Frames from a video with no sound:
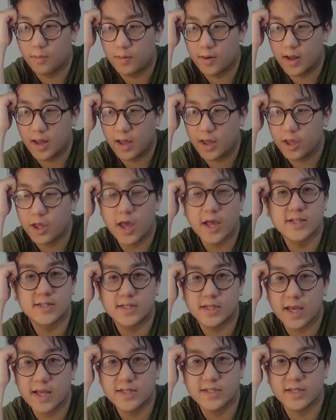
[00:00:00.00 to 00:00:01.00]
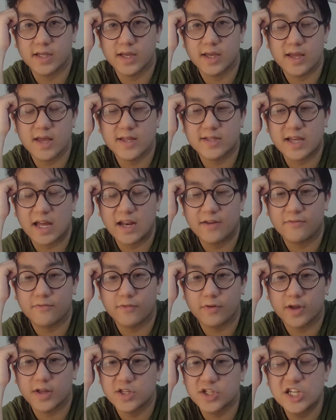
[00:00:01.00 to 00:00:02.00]
Pl- it's it's it's kind of
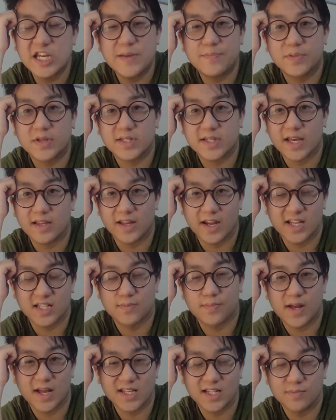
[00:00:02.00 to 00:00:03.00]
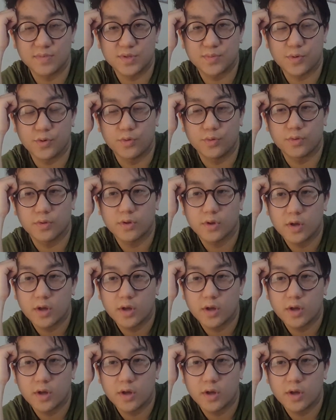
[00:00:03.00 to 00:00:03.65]
cheap to say that he has a platinum spoon.